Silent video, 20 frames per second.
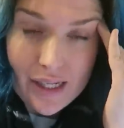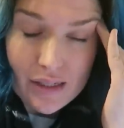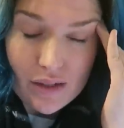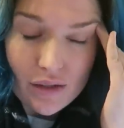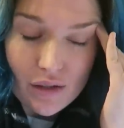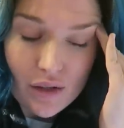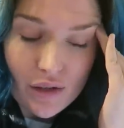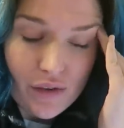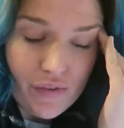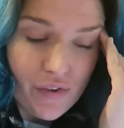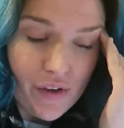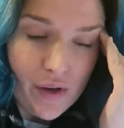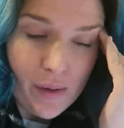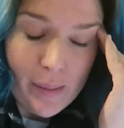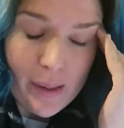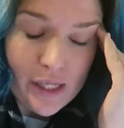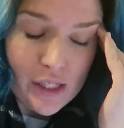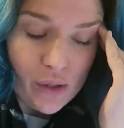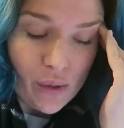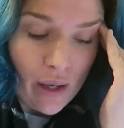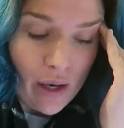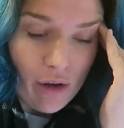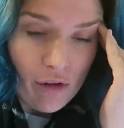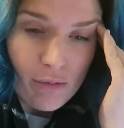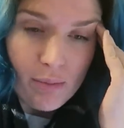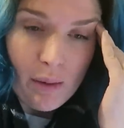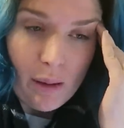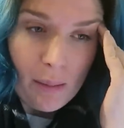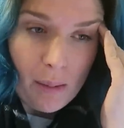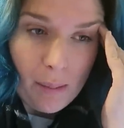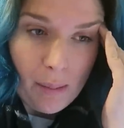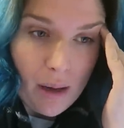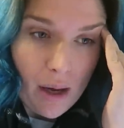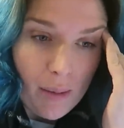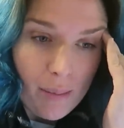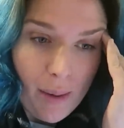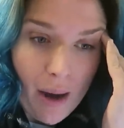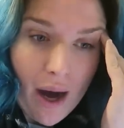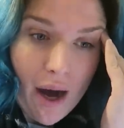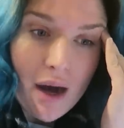It's not good for your mental health, blah, blah,
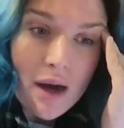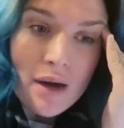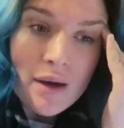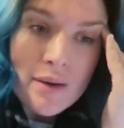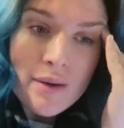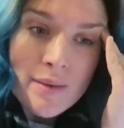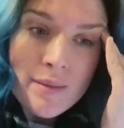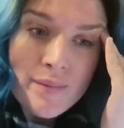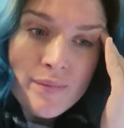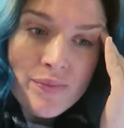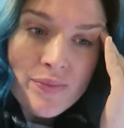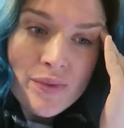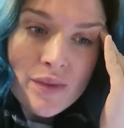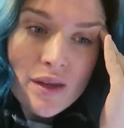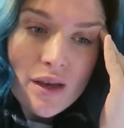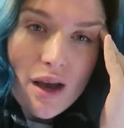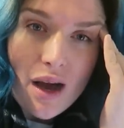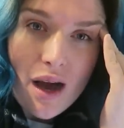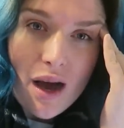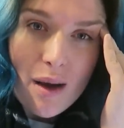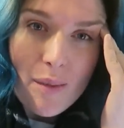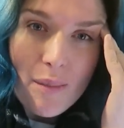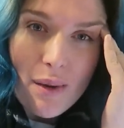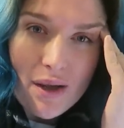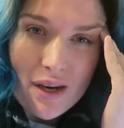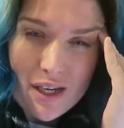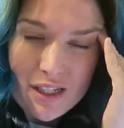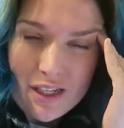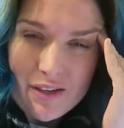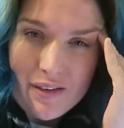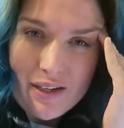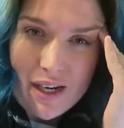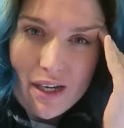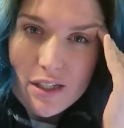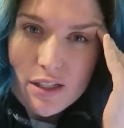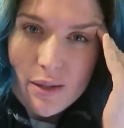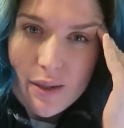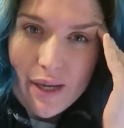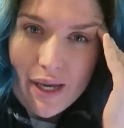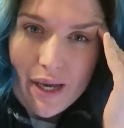blah. But, um, and I don't really
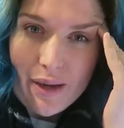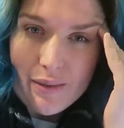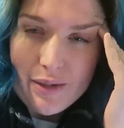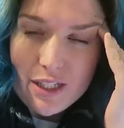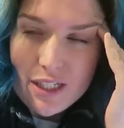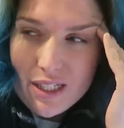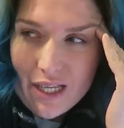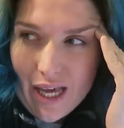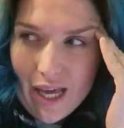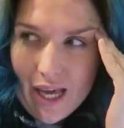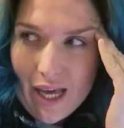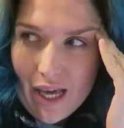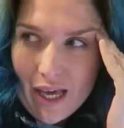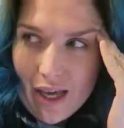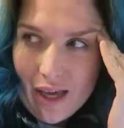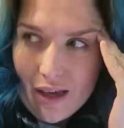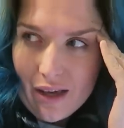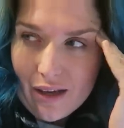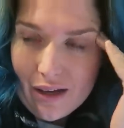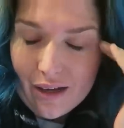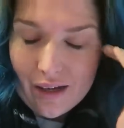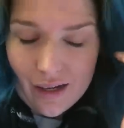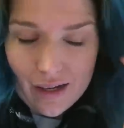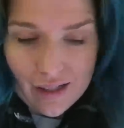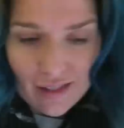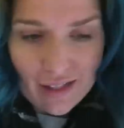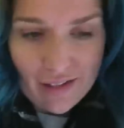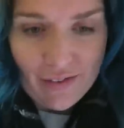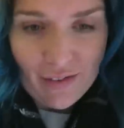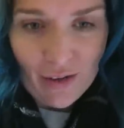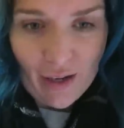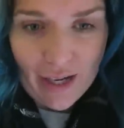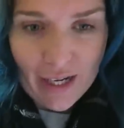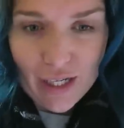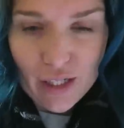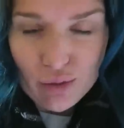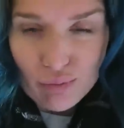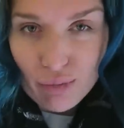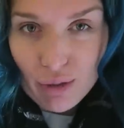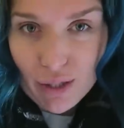like doing it when she's here because I feel like
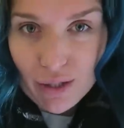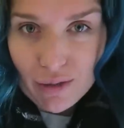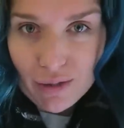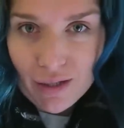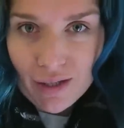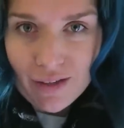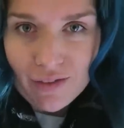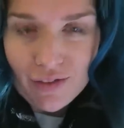it's rude.